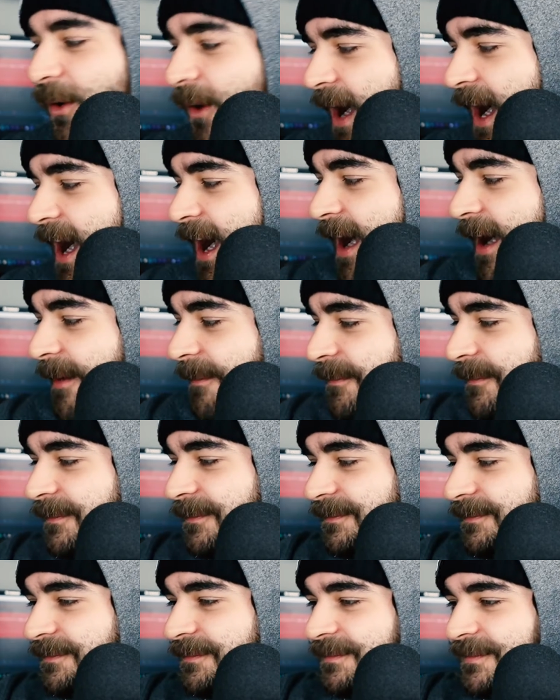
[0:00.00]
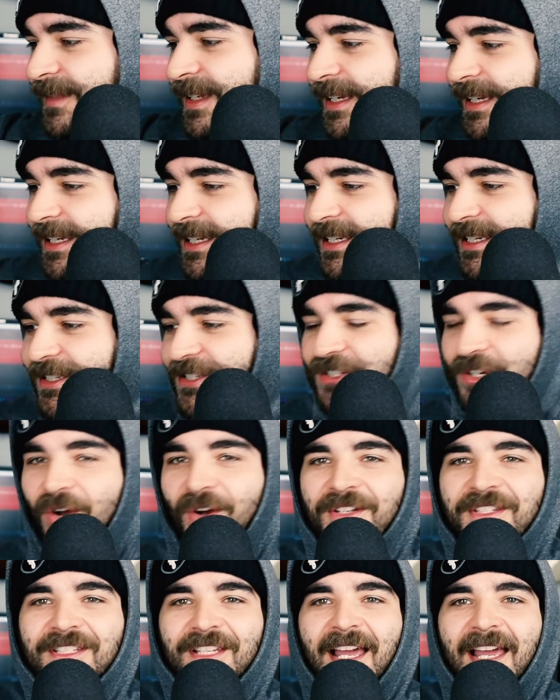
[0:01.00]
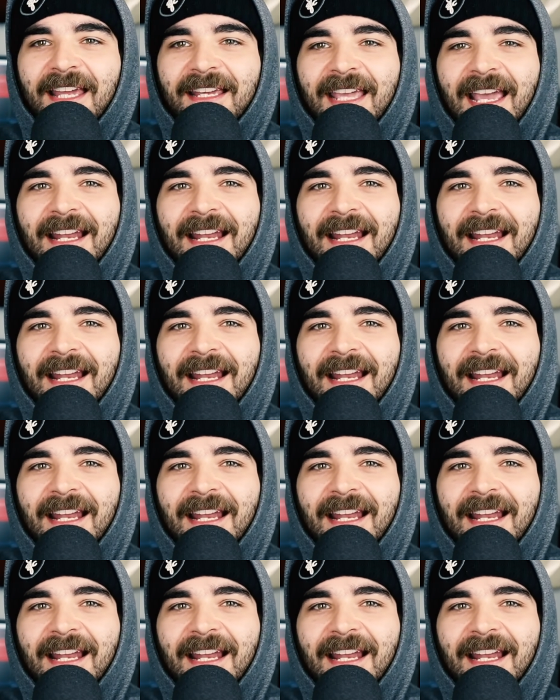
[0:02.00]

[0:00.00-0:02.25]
So it's like,